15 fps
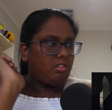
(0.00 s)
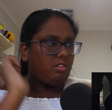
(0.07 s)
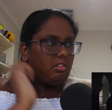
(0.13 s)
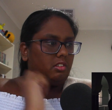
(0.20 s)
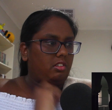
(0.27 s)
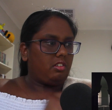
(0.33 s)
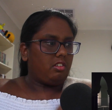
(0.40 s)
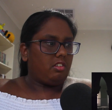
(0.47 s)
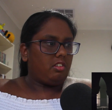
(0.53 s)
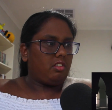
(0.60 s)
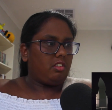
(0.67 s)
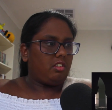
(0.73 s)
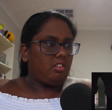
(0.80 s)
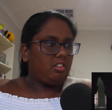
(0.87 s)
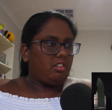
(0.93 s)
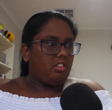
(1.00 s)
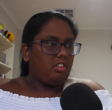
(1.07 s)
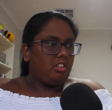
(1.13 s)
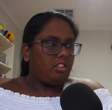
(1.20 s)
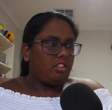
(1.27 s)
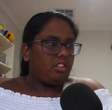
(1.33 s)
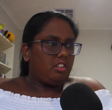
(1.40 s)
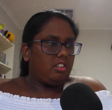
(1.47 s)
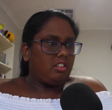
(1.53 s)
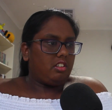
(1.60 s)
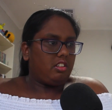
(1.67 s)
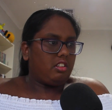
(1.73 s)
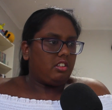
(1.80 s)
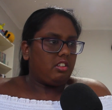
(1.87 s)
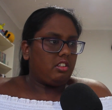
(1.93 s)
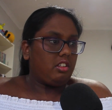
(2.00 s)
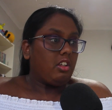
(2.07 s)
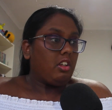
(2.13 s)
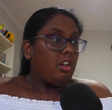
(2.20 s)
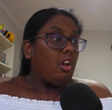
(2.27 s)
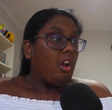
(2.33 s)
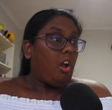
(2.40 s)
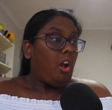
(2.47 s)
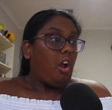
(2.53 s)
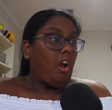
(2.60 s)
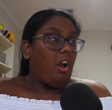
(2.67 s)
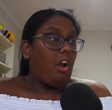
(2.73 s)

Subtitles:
Nothing is said.